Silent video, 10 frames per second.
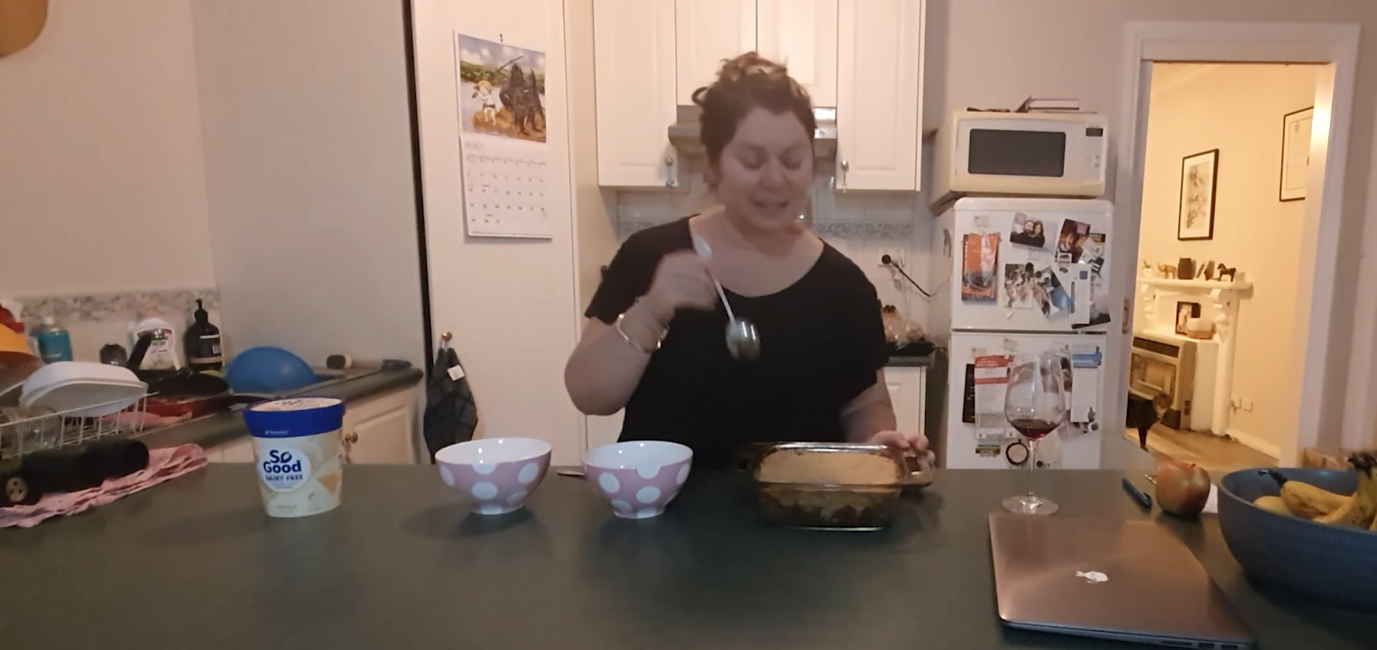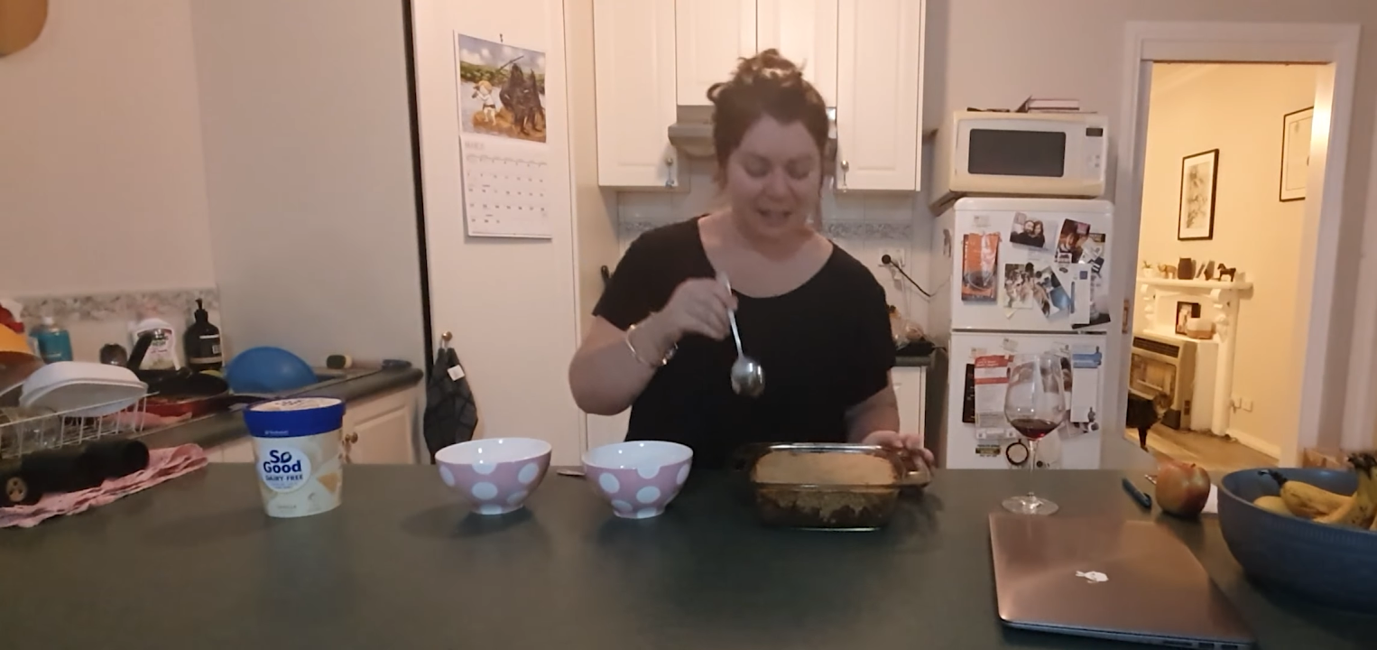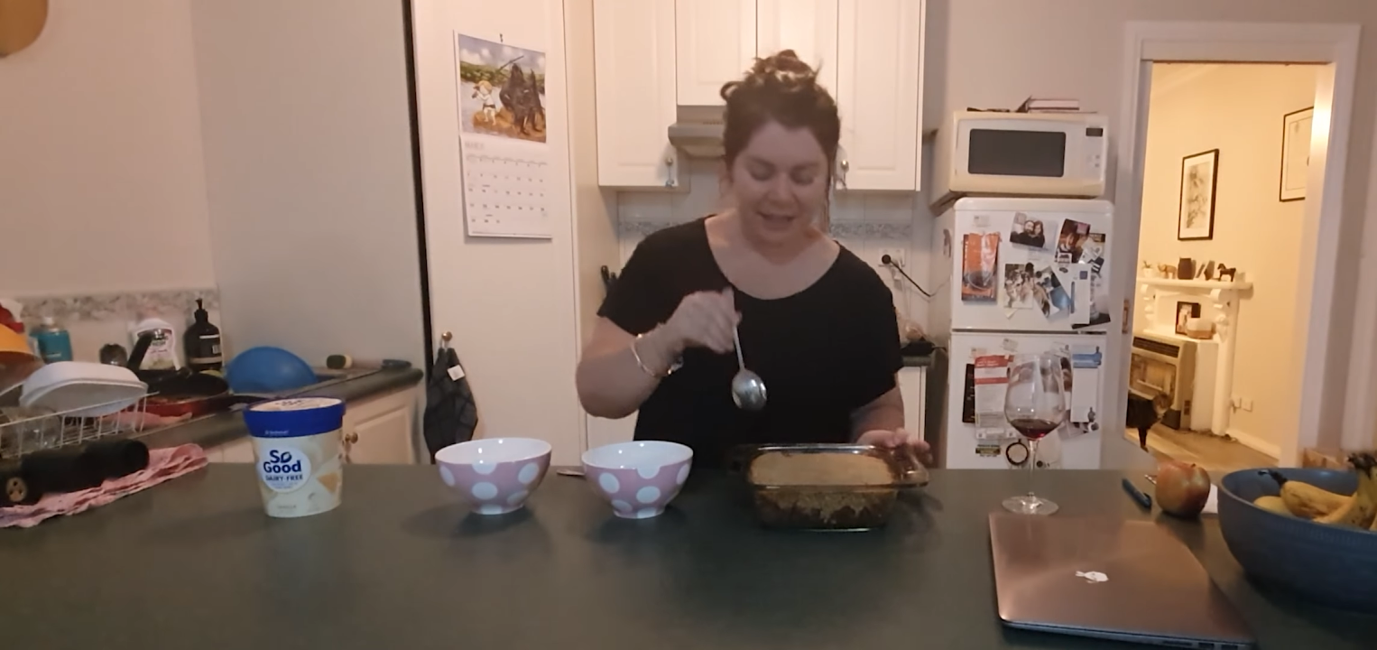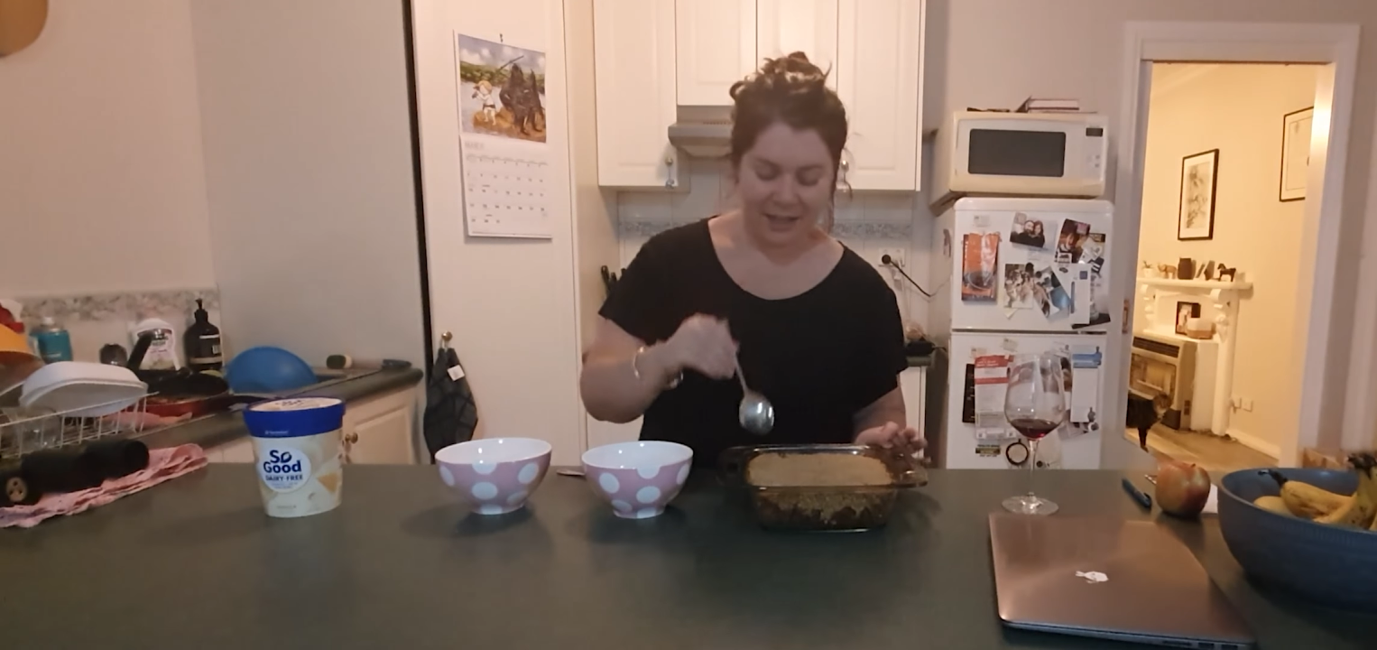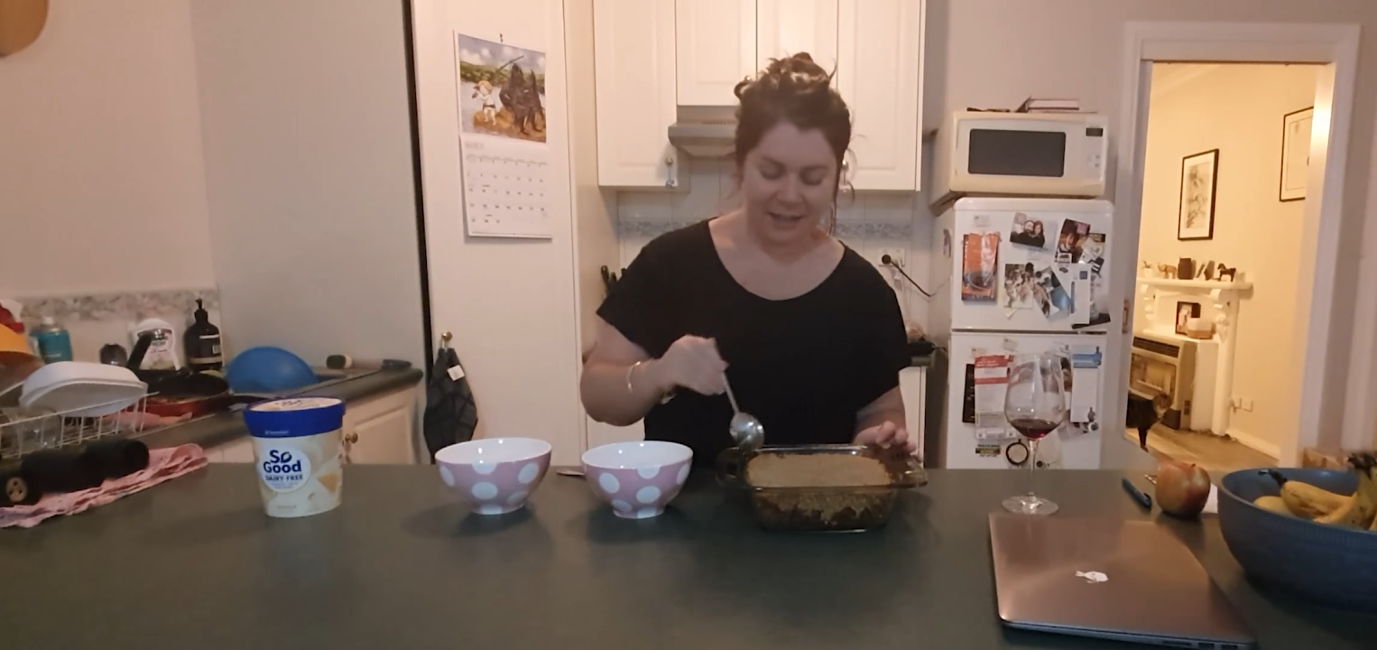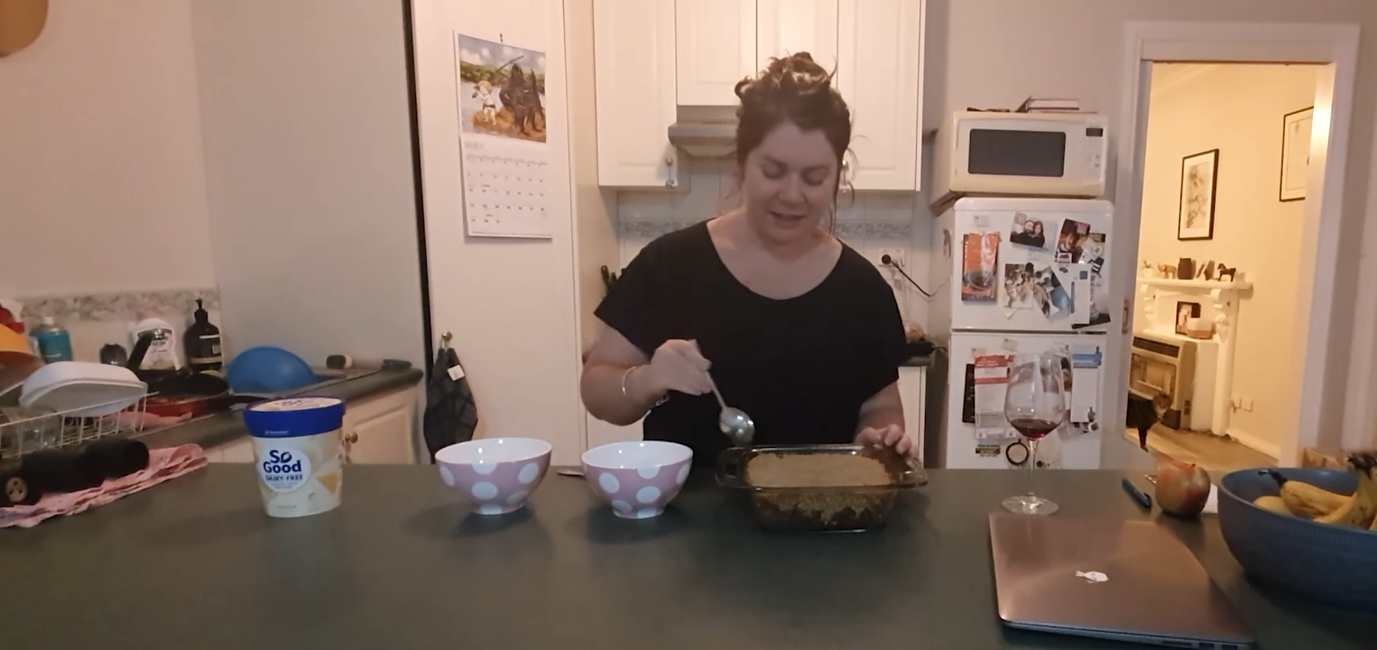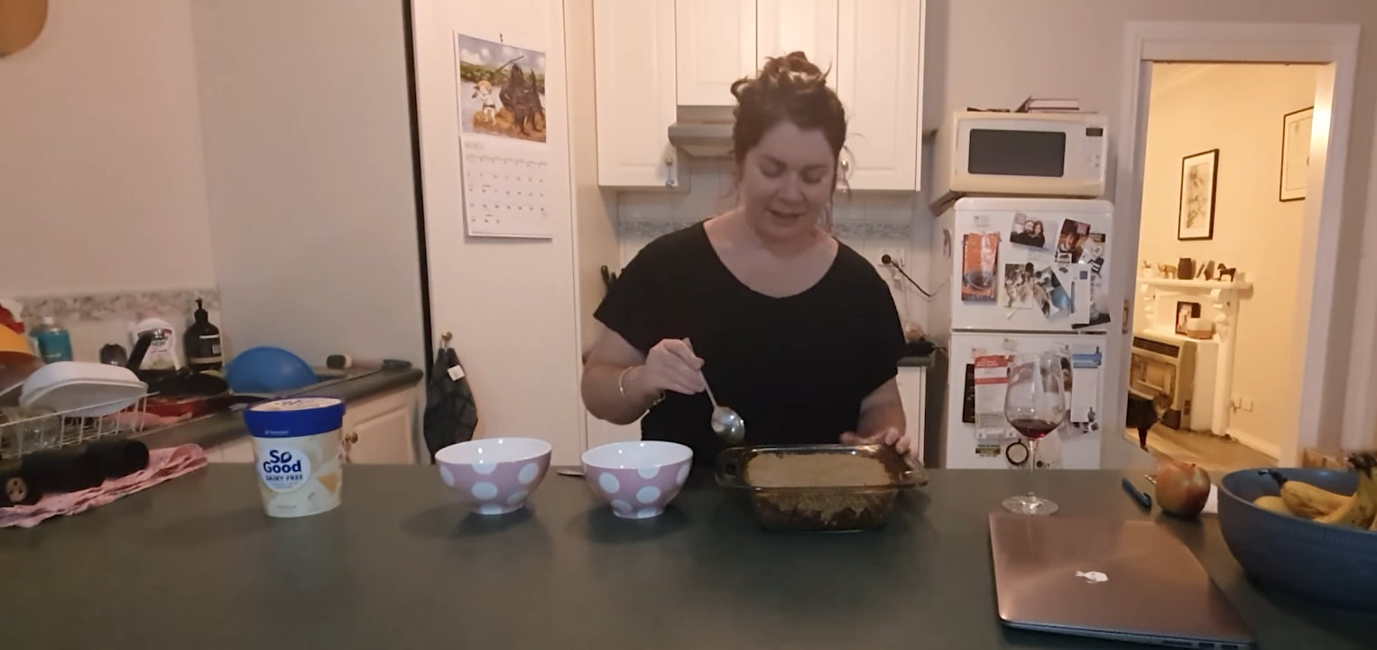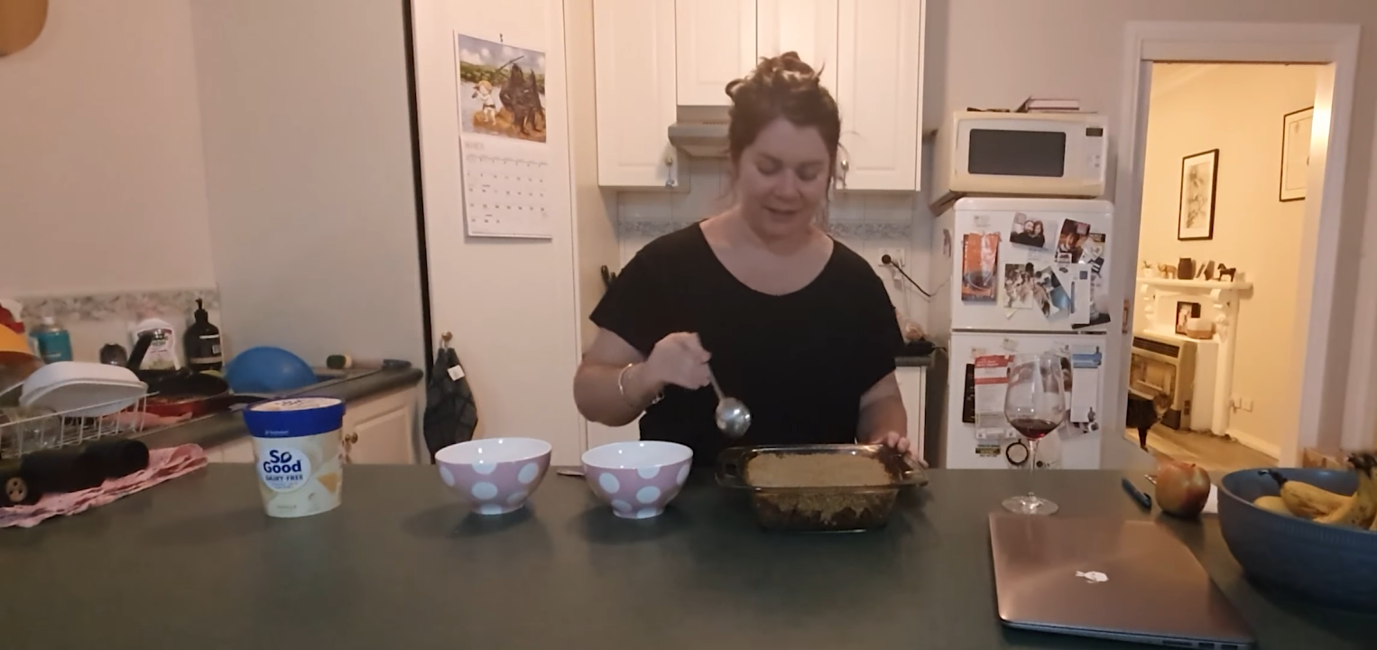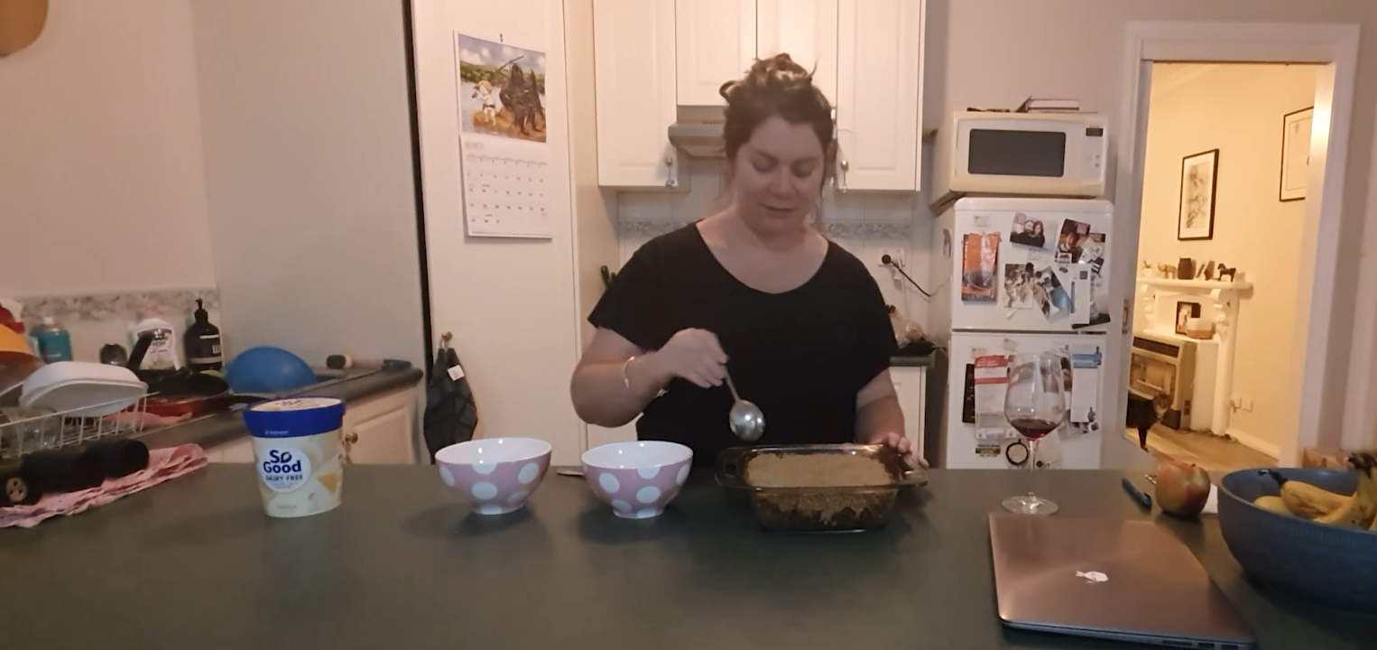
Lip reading: and let's